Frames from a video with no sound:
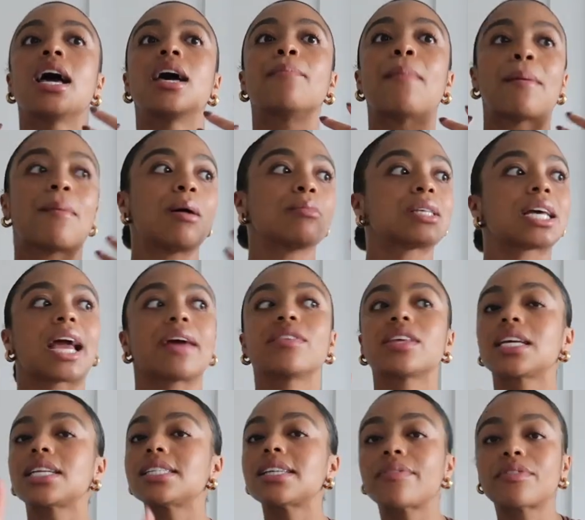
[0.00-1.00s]
my mom's like,
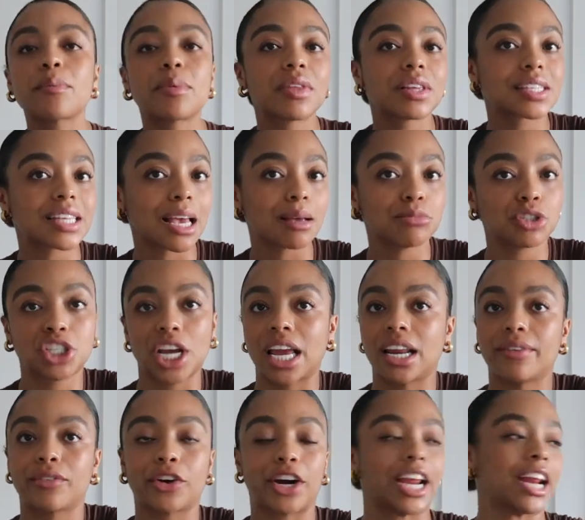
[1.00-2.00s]
everything doesn't have to be the same shade
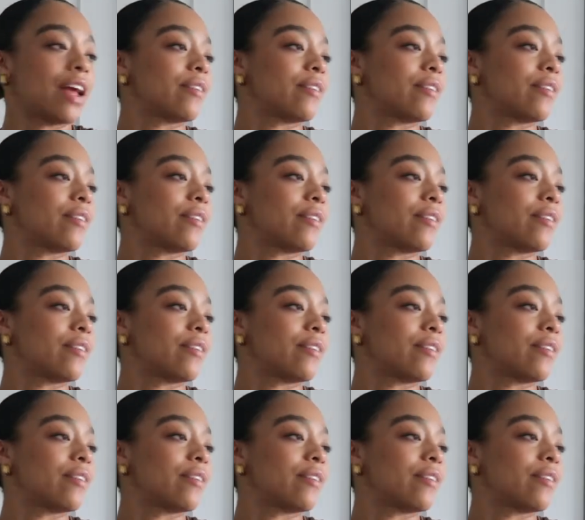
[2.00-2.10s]
of green,